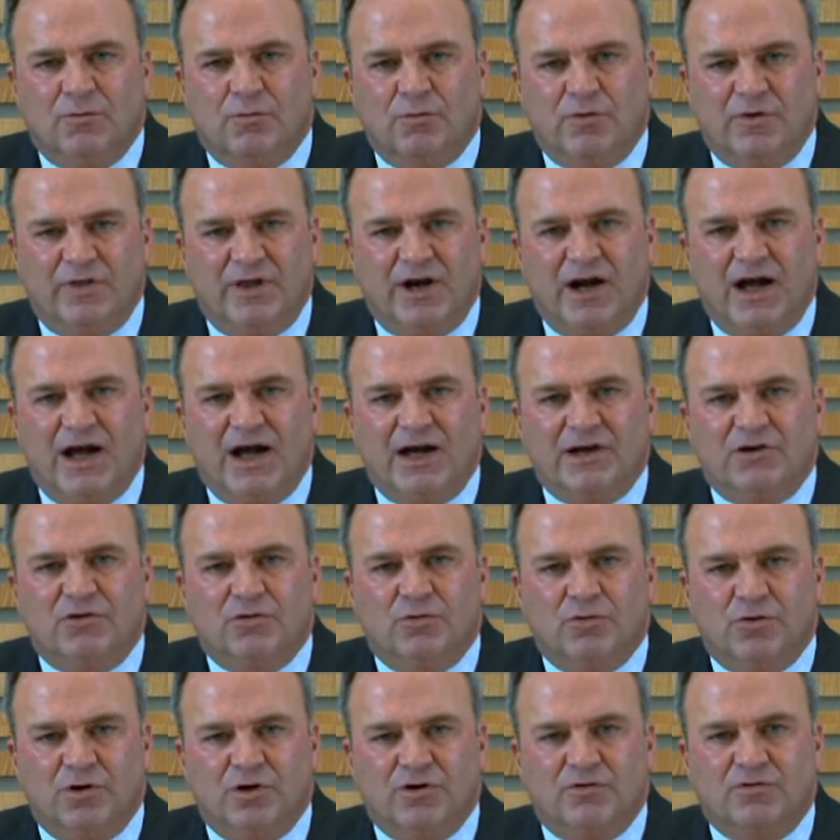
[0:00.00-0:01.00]
with an eye
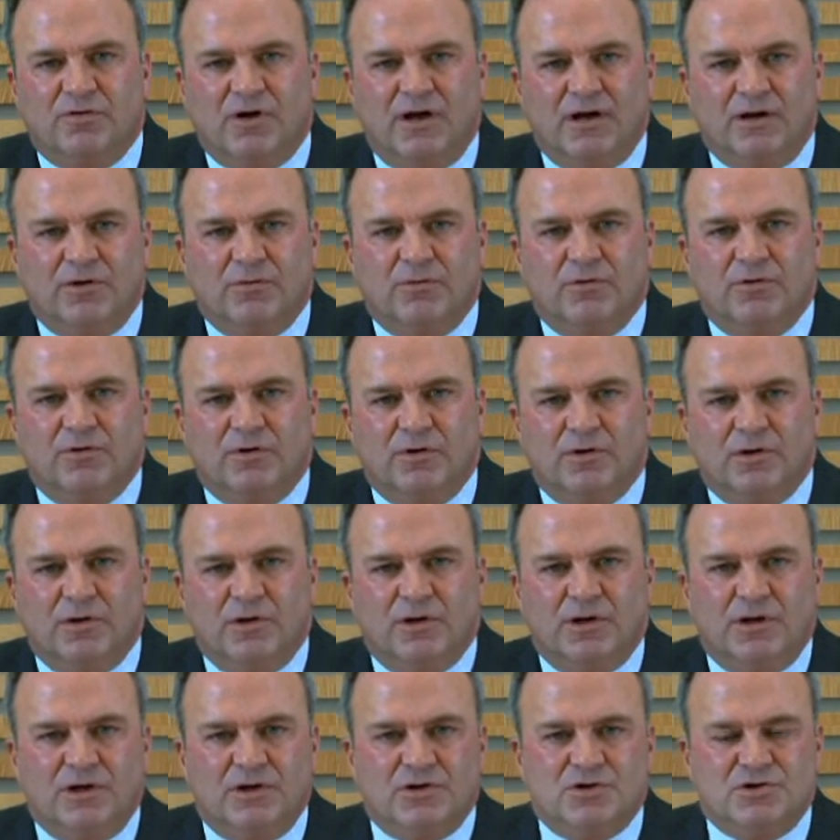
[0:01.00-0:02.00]
toward trying to
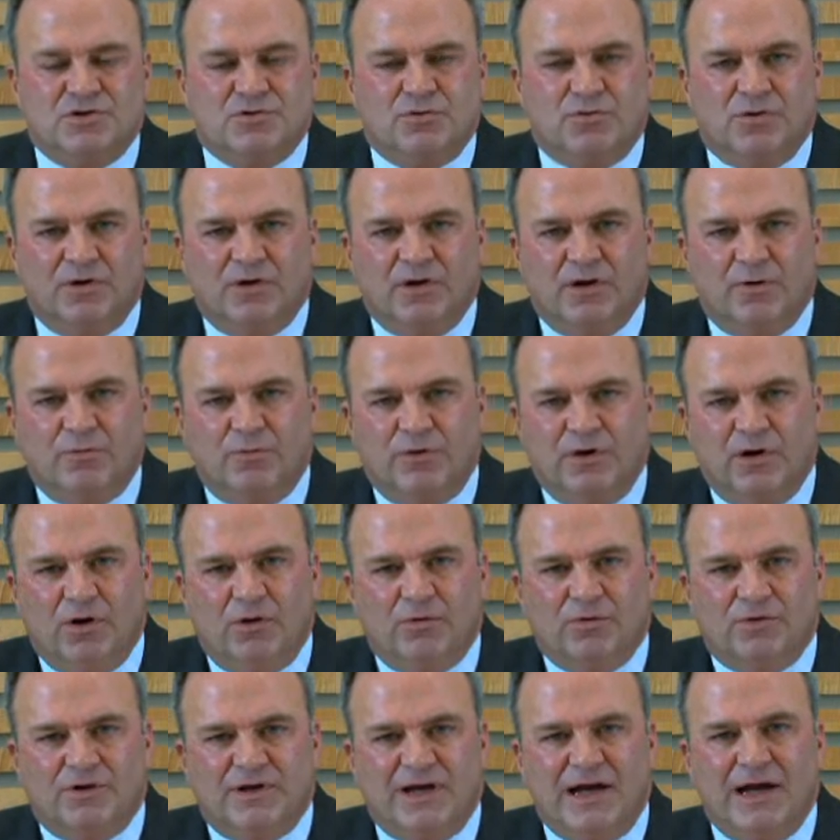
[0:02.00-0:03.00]
ensure that we
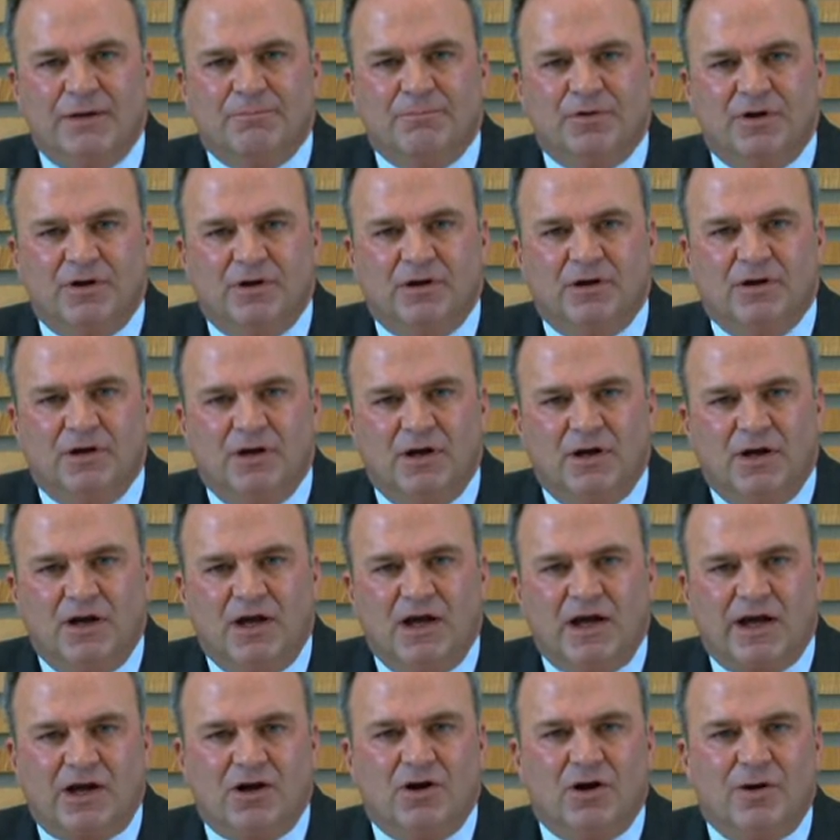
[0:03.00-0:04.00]
don't dampen
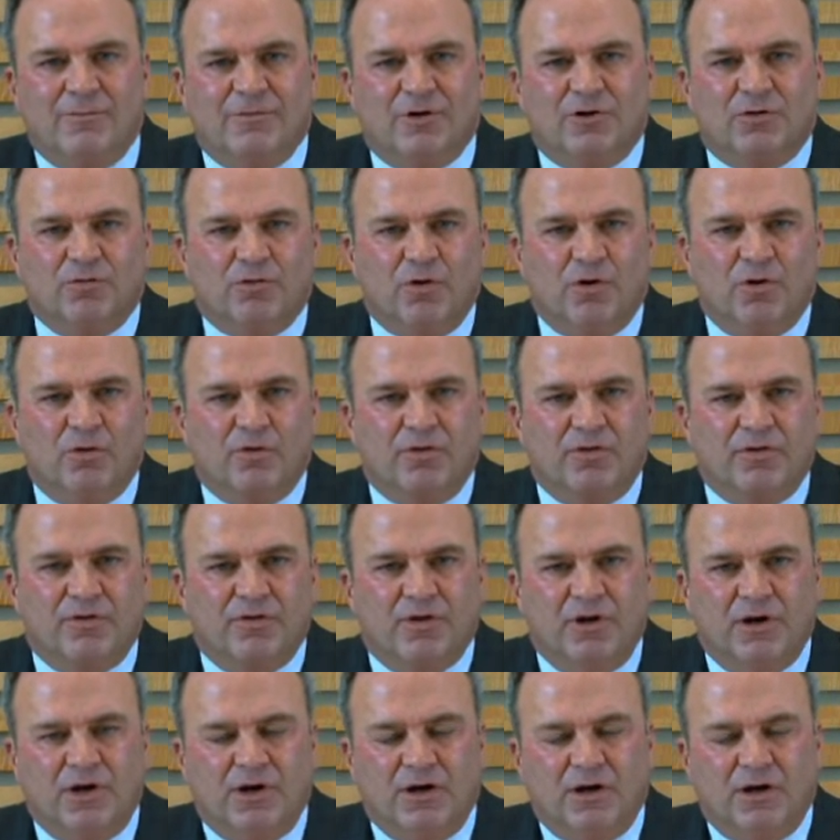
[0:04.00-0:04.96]
economic growth